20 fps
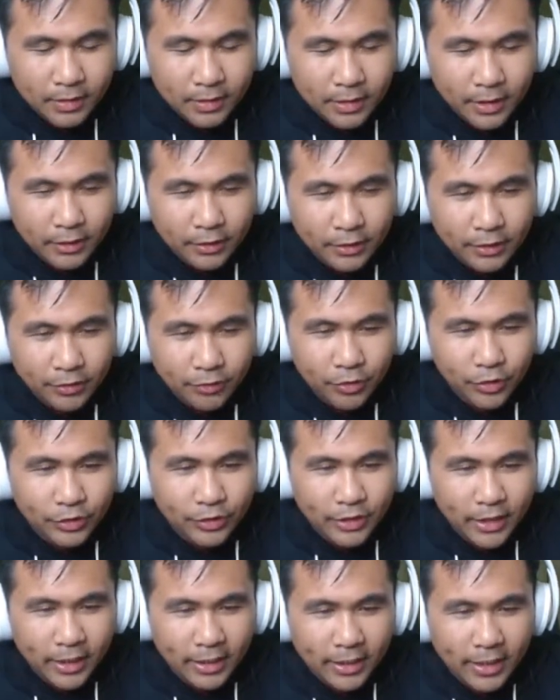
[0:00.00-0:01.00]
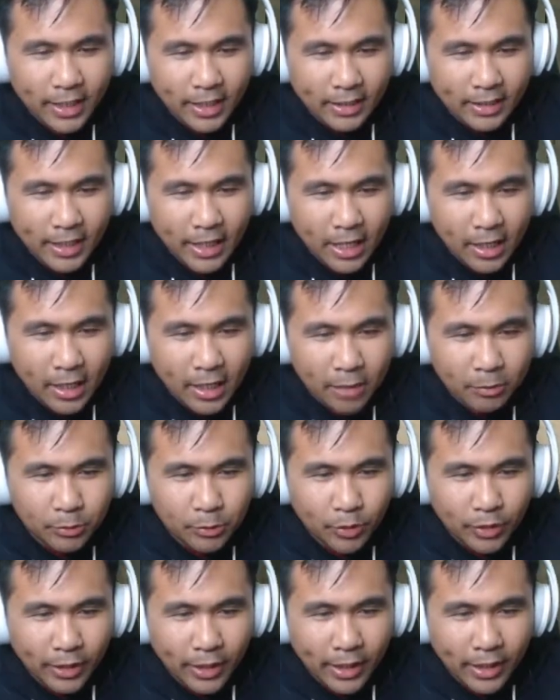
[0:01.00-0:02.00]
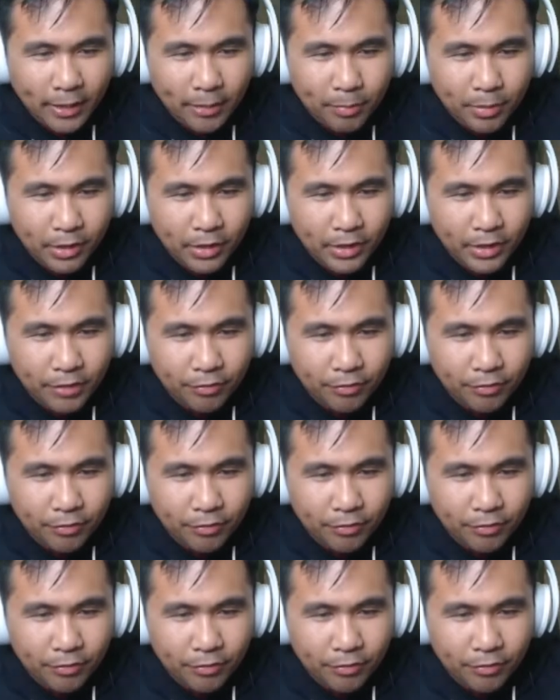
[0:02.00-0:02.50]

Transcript: Yeah, see, for a second there, I thought I was gonna get an ability